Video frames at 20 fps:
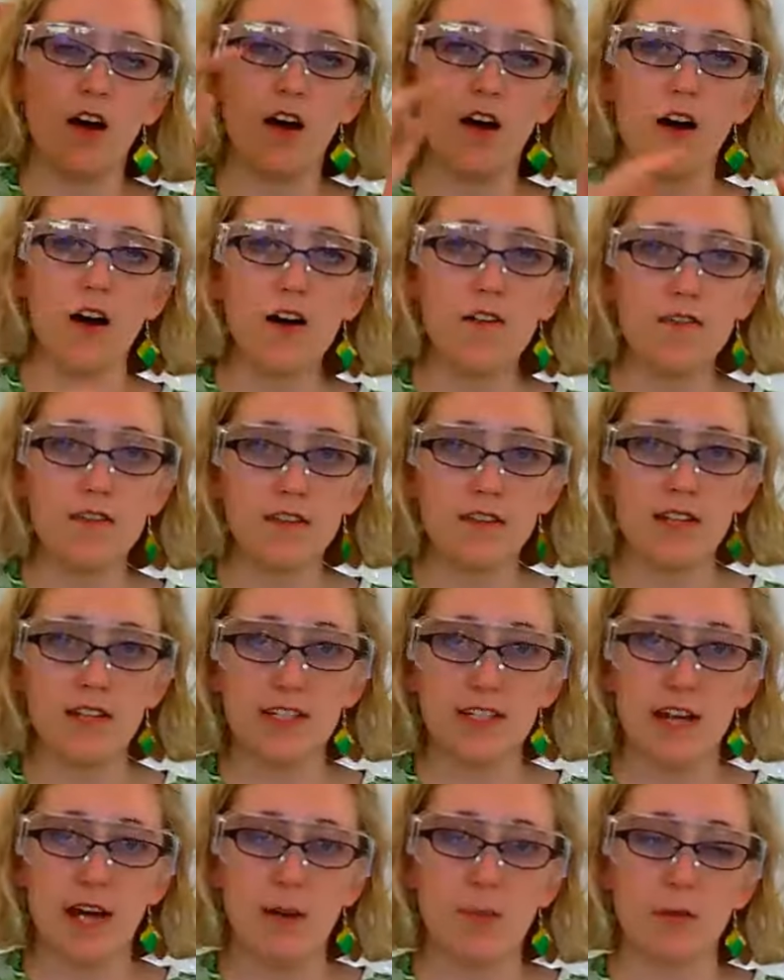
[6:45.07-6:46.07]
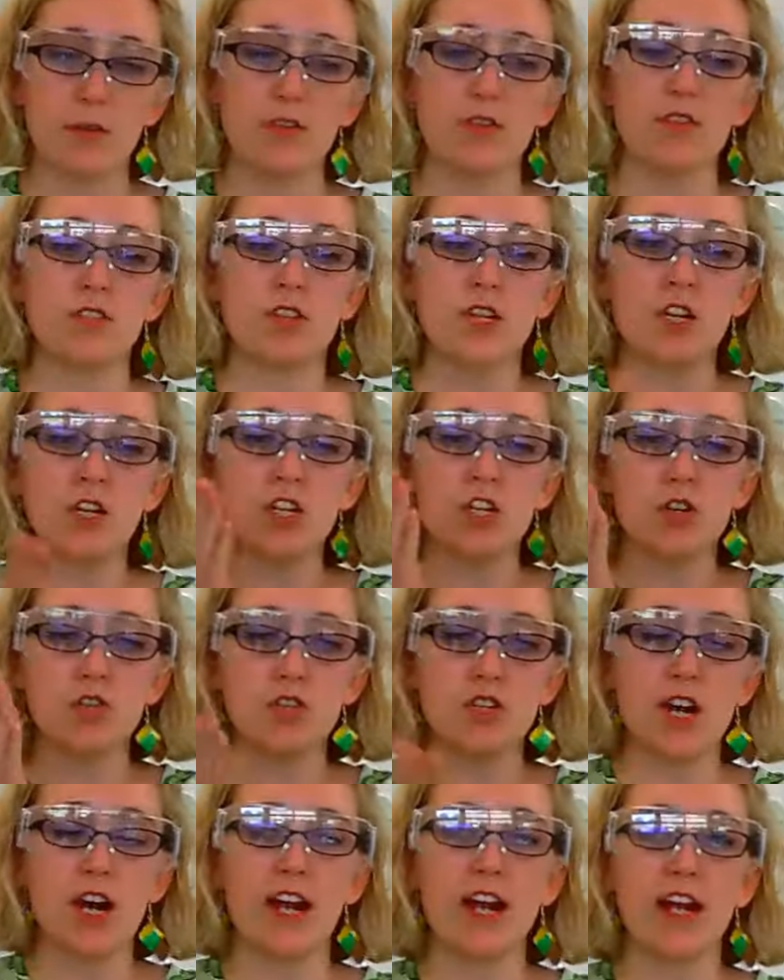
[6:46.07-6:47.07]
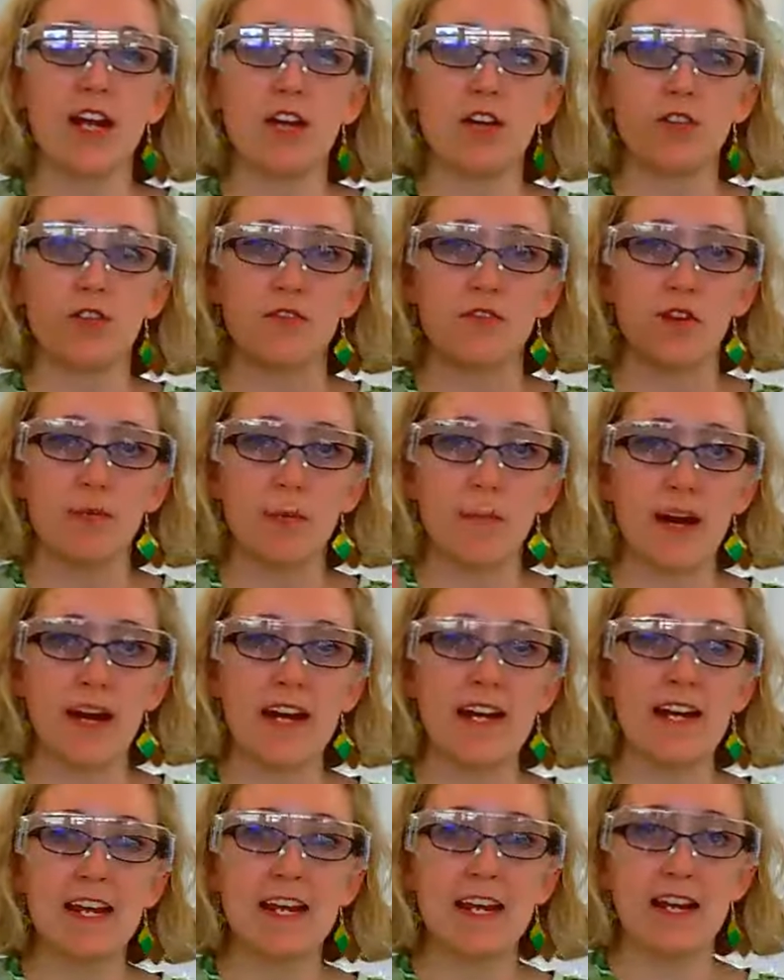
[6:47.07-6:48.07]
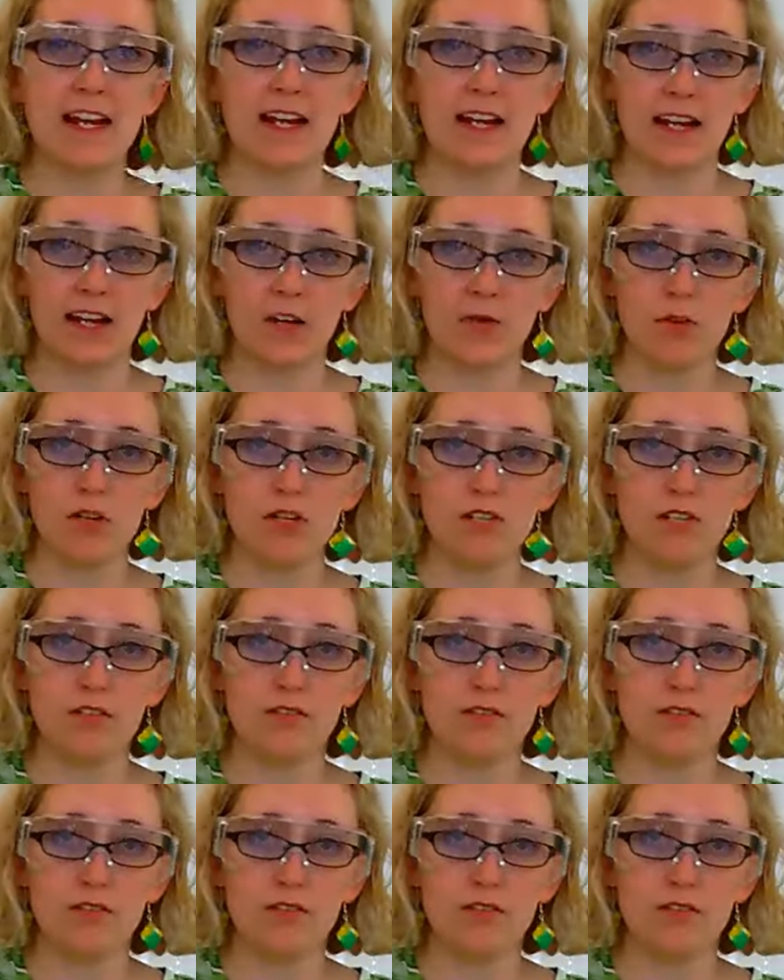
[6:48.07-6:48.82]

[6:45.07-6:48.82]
After that's happened, you take the remaining liquid